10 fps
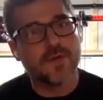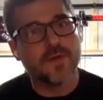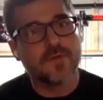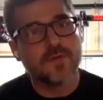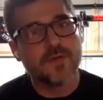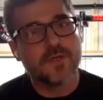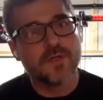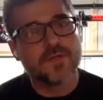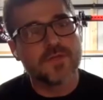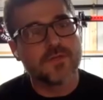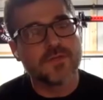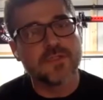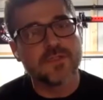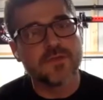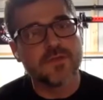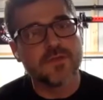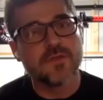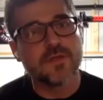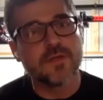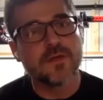rough. It was 17 degrees
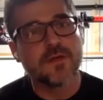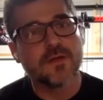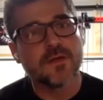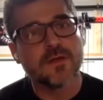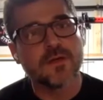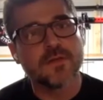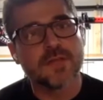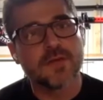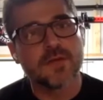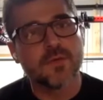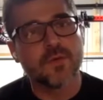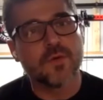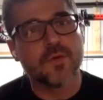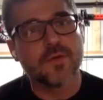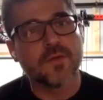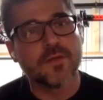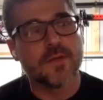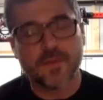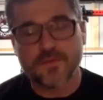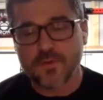in there on Saturday morning. I
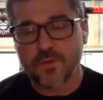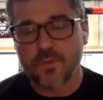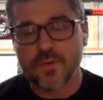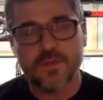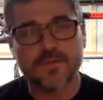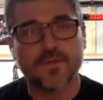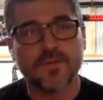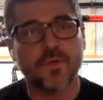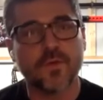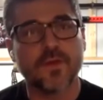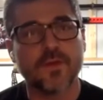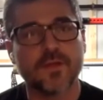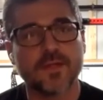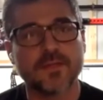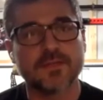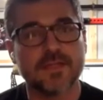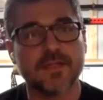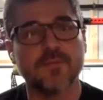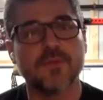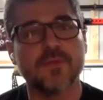went and took a whiz in the toilet and it like
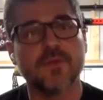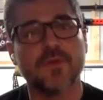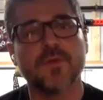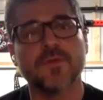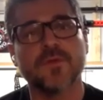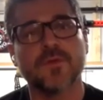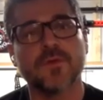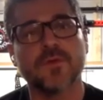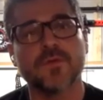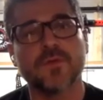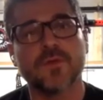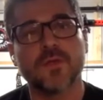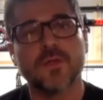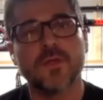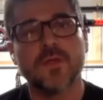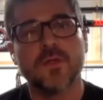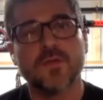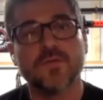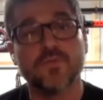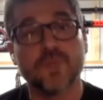steamed. So it's
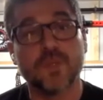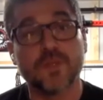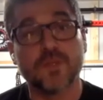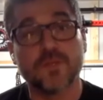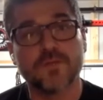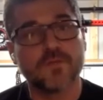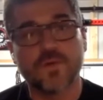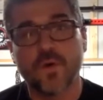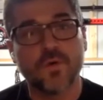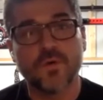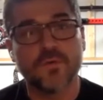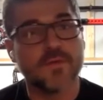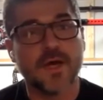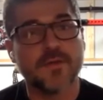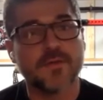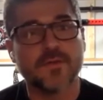just cold. It was hot in the